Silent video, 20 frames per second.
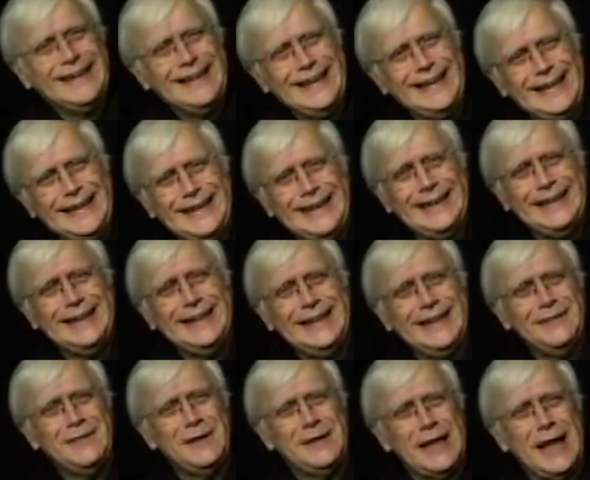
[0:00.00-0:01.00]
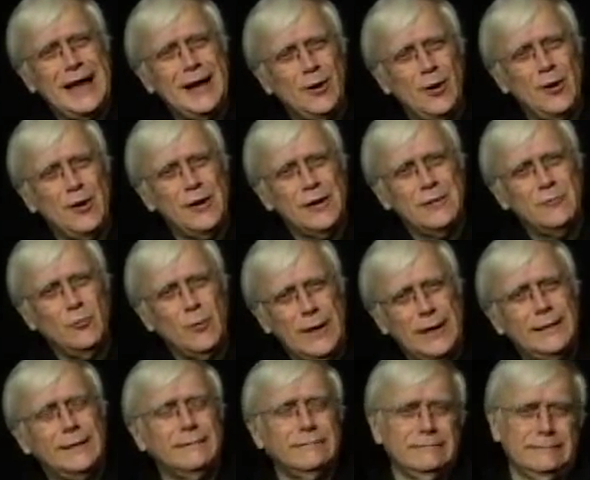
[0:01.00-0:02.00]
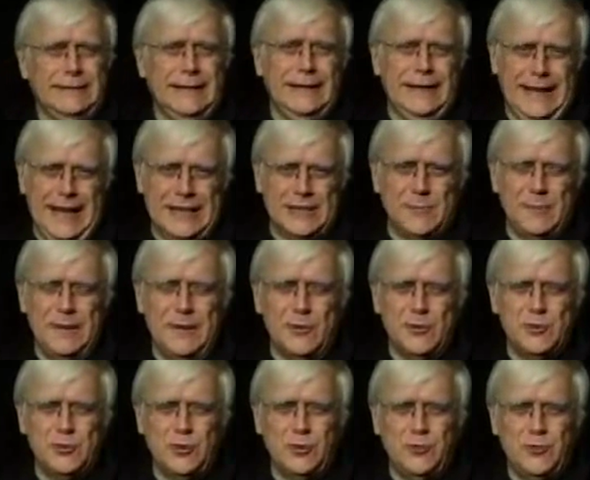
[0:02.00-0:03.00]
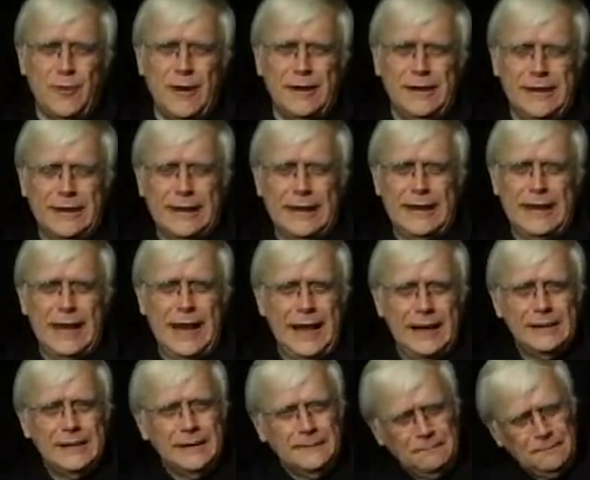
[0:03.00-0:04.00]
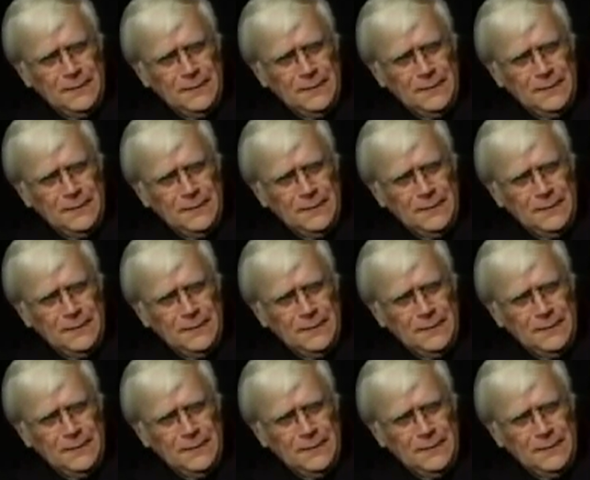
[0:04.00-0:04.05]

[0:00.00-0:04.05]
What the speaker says: The dialogue, well, it has to be understood throughout Italy, and